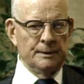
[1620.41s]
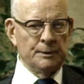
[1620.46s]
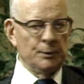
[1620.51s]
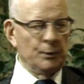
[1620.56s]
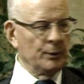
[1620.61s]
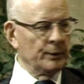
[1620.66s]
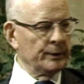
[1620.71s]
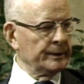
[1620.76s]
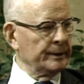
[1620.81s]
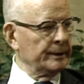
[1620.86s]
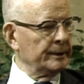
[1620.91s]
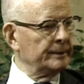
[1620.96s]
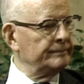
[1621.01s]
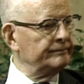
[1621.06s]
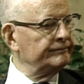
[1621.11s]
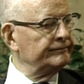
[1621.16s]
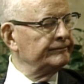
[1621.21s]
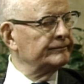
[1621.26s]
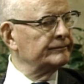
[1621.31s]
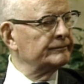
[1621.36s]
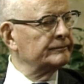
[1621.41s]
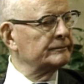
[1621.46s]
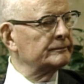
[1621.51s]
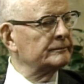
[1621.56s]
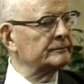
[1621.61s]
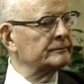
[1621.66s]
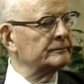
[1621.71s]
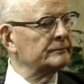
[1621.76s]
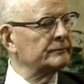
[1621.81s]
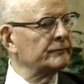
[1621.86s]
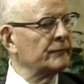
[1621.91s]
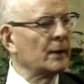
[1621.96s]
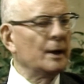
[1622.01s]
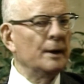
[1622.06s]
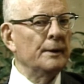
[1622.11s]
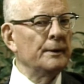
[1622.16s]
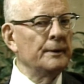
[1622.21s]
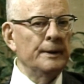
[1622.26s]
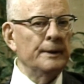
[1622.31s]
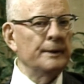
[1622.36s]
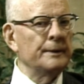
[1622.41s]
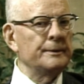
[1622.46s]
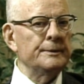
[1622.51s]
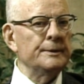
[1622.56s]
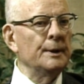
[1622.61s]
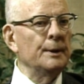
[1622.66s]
quarter. There is